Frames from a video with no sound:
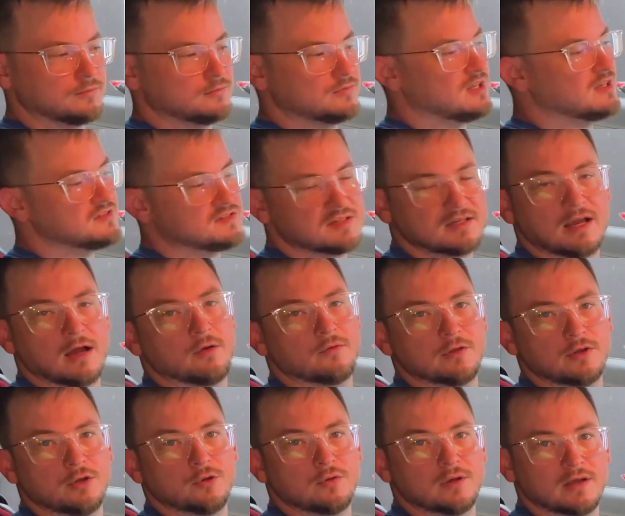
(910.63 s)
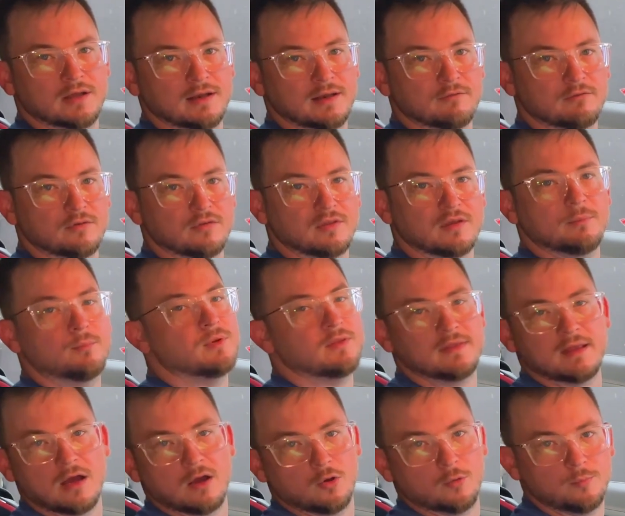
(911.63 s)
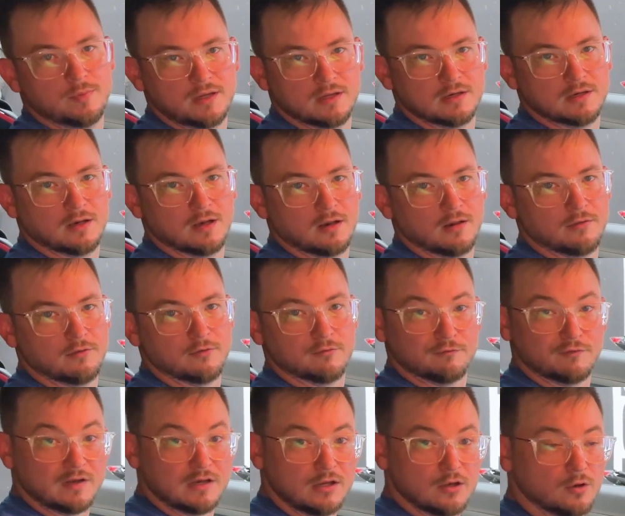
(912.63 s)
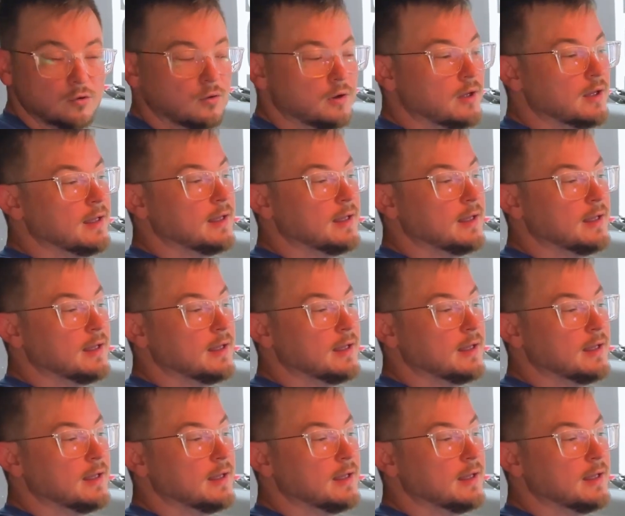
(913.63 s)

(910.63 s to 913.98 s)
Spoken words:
testing out the unit and everything, but that will be in another video.